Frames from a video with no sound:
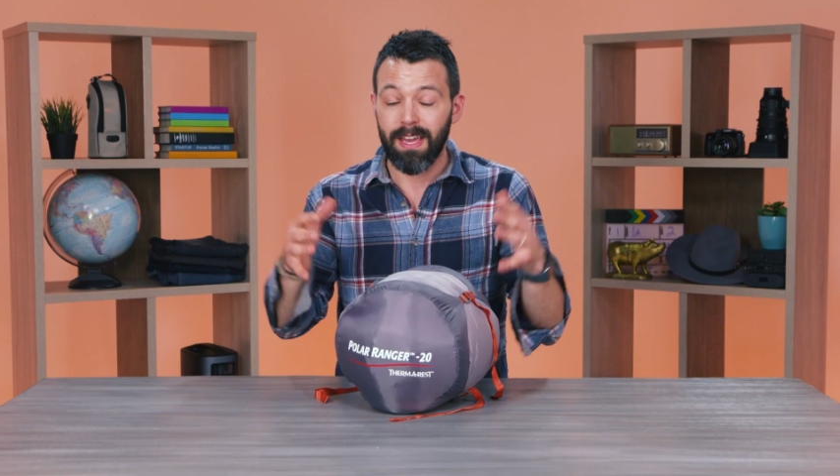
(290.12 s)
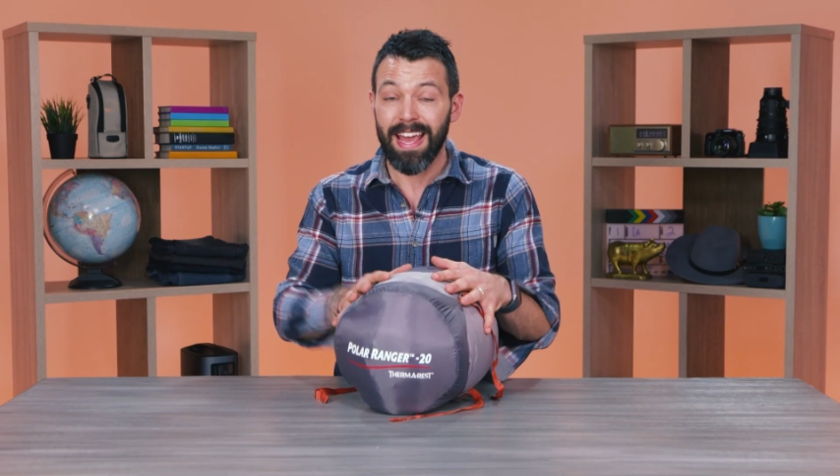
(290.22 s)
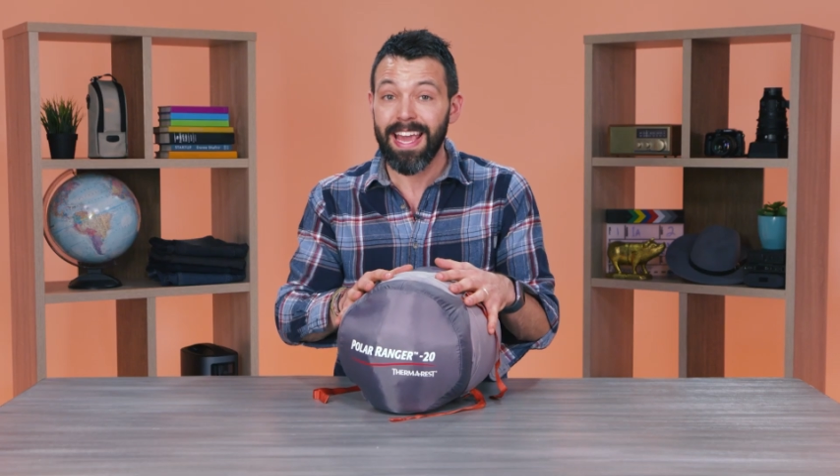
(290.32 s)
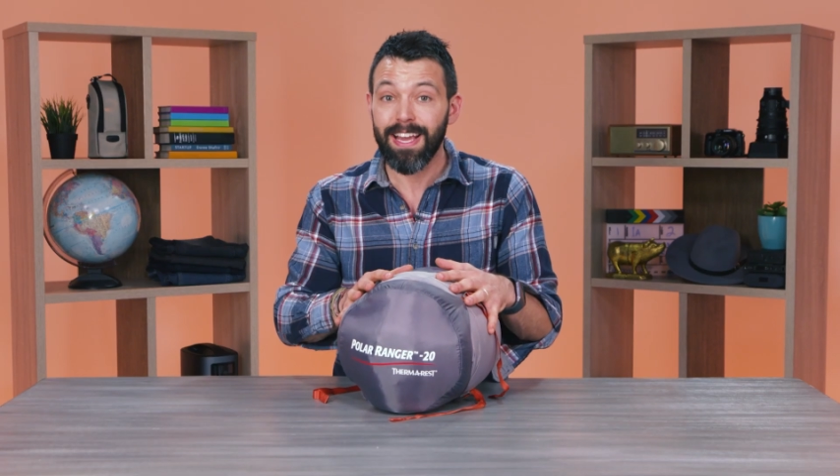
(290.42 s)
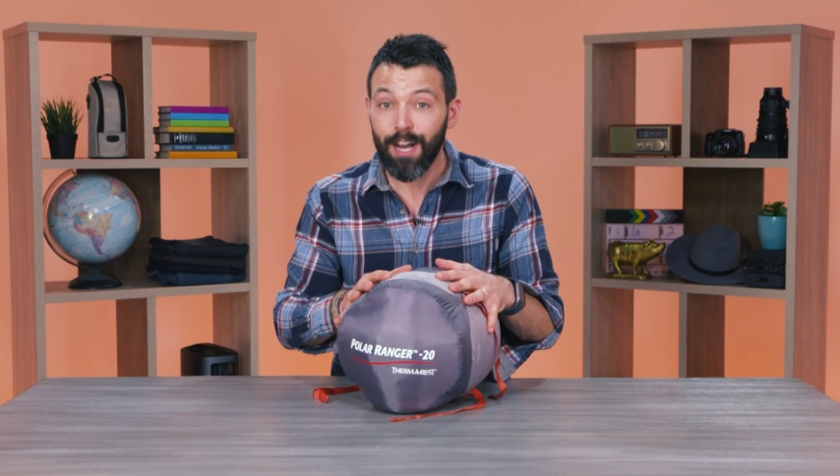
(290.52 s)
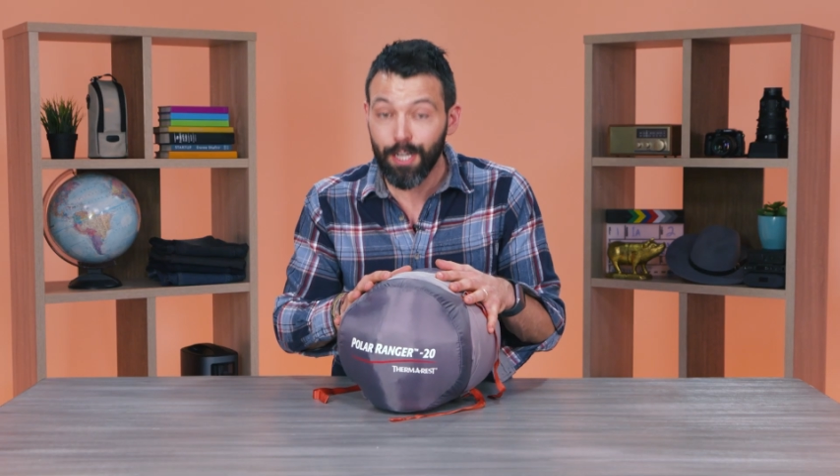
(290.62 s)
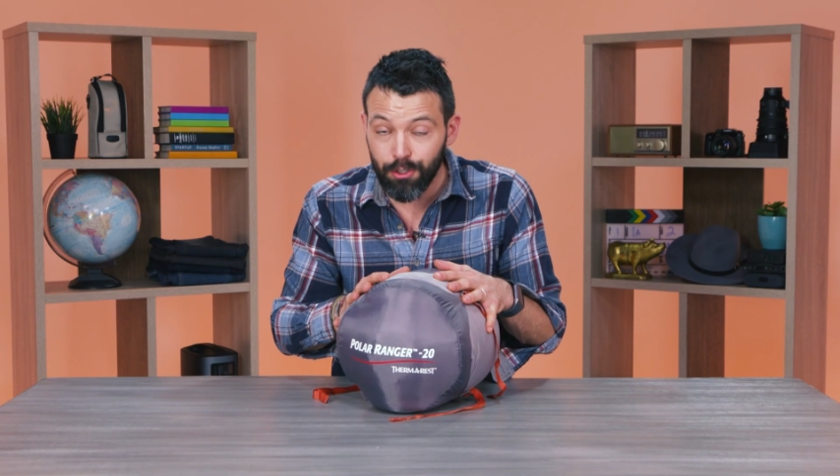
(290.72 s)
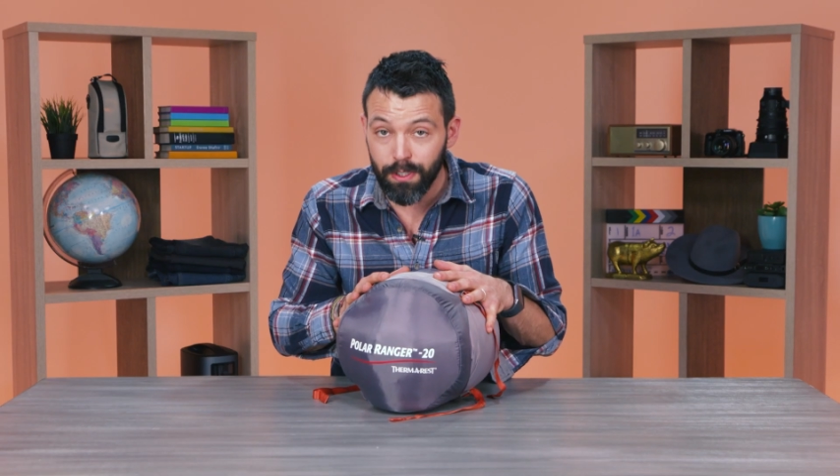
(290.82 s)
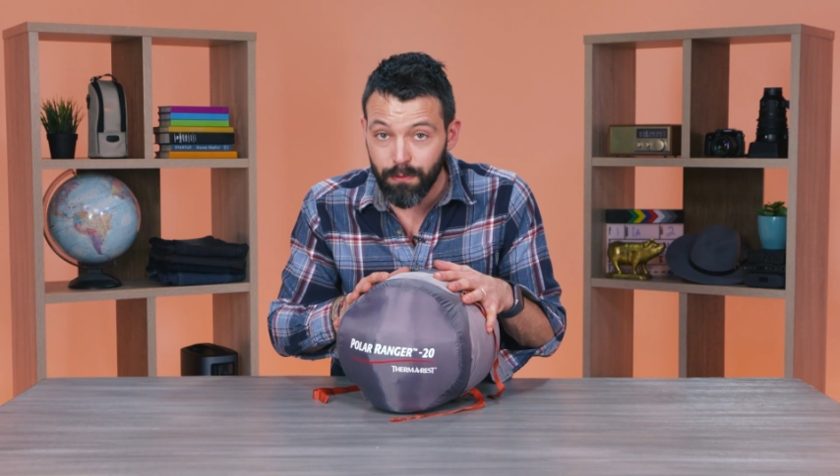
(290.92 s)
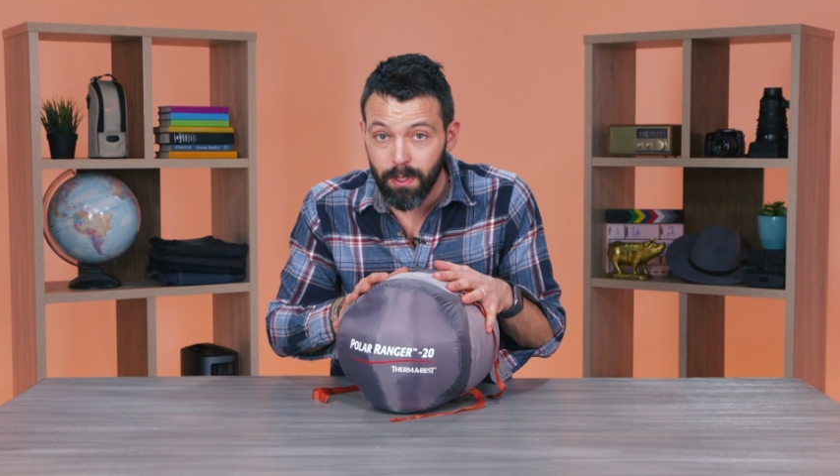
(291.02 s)
and
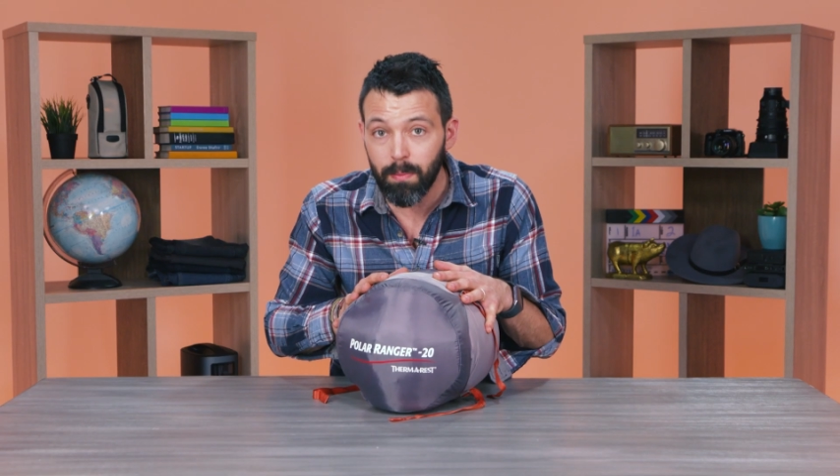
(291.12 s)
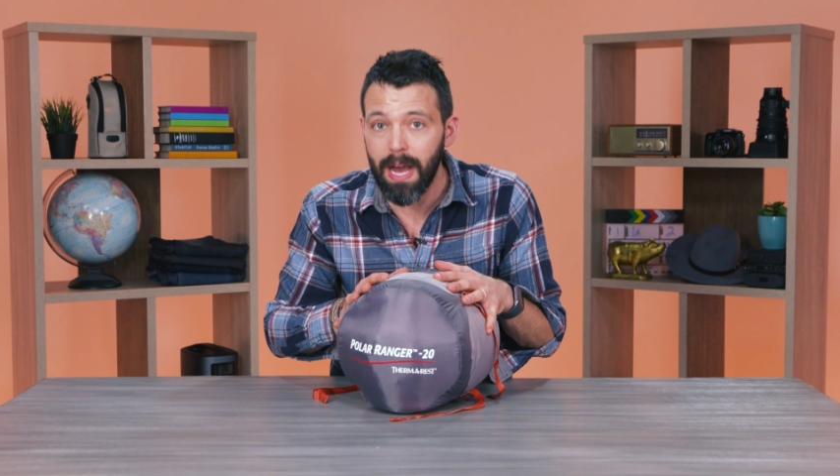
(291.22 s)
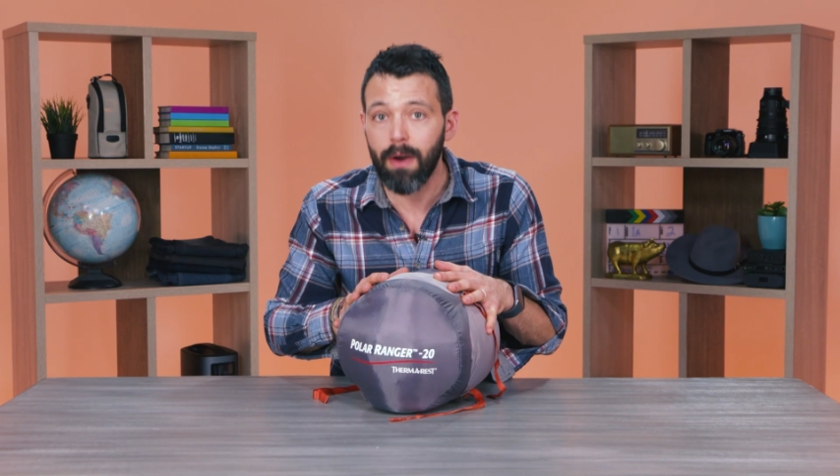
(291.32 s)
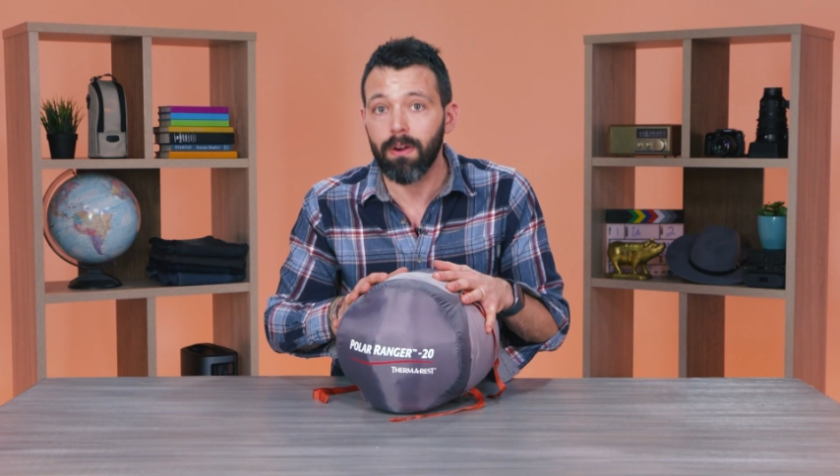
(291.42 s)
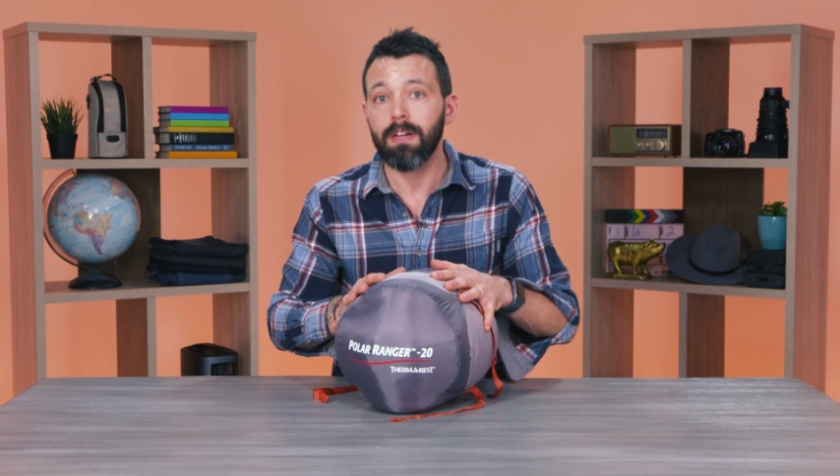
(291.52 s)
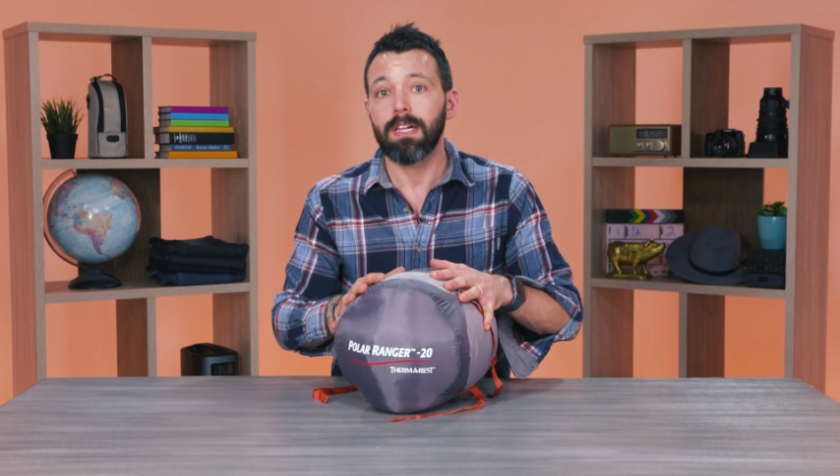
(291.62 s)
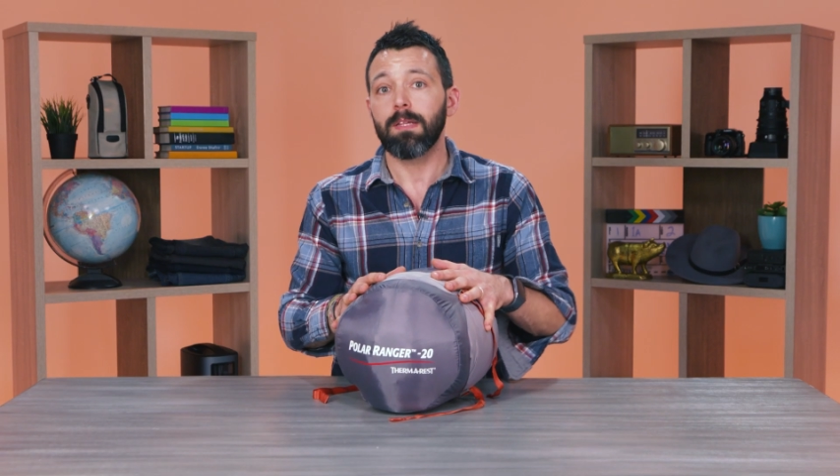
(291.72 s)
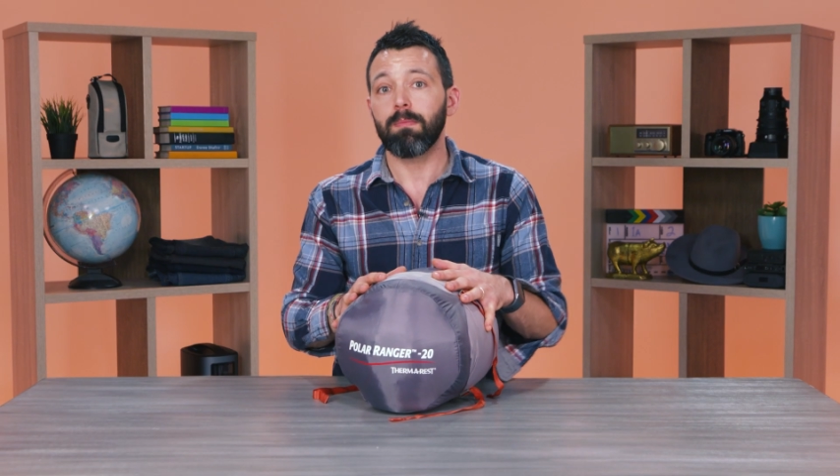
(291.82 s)
800 fill power